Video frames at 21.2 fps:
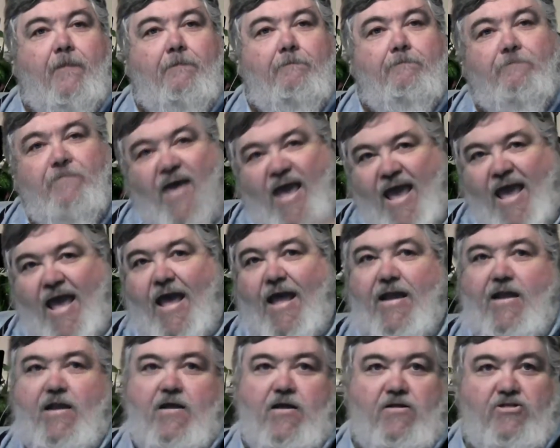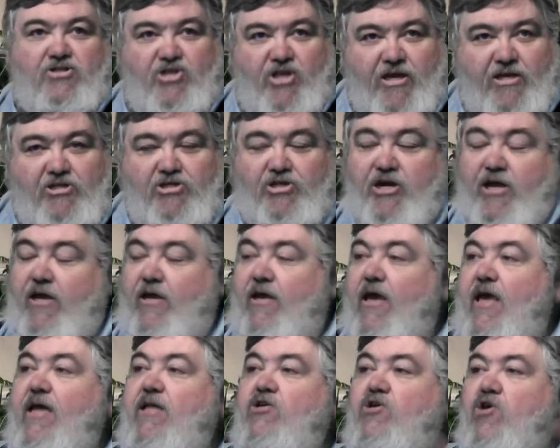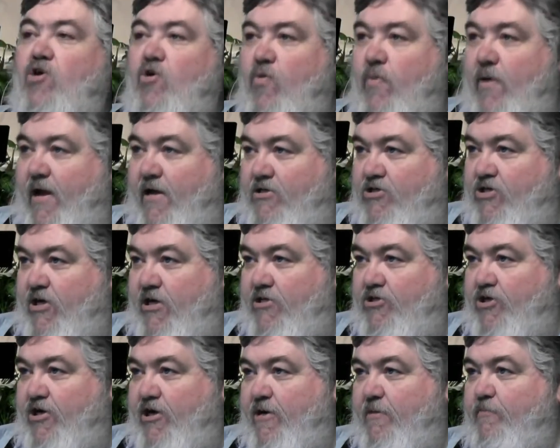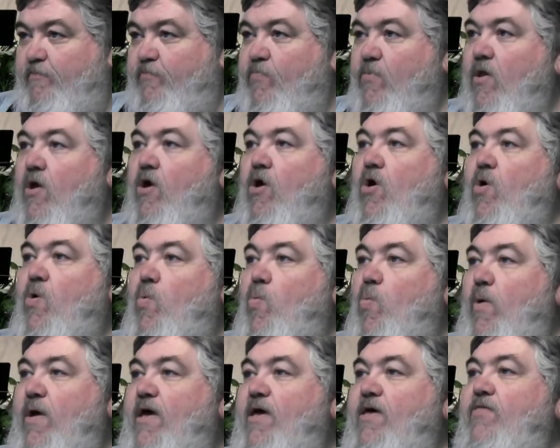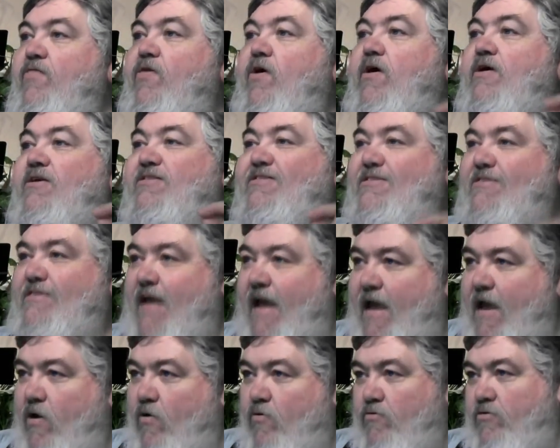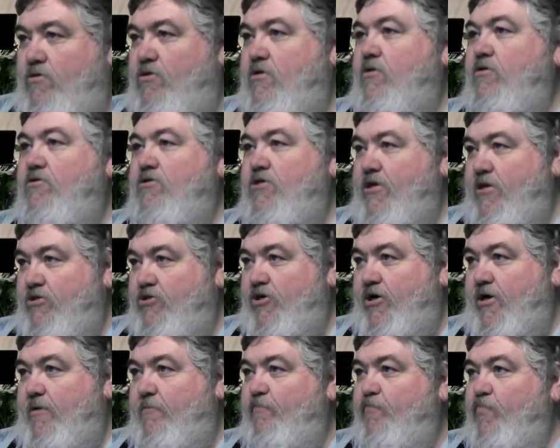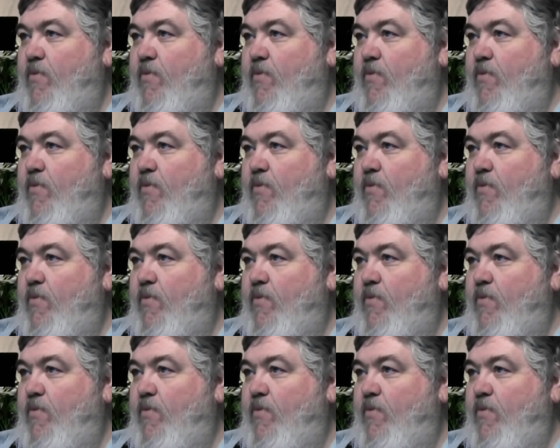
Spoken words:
bad teaching, incorrect teaching, with sound teaching.